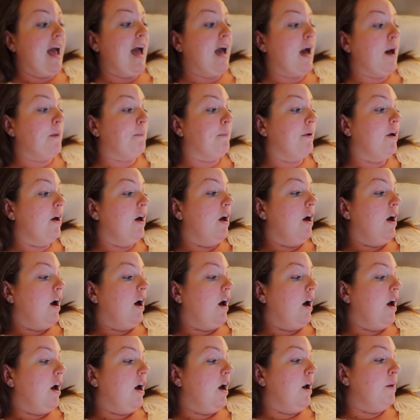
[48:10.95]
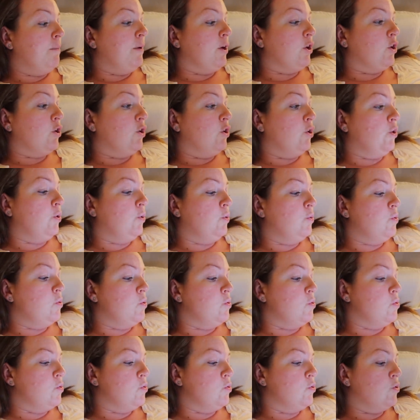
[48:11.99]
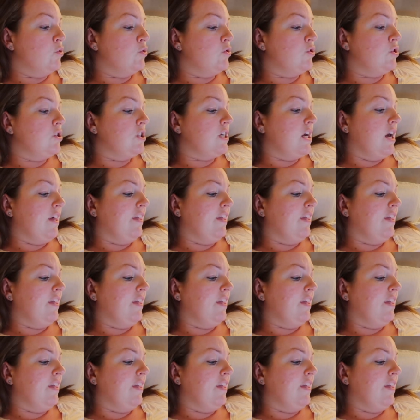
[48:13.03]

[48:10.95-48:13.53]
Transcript: app um, called,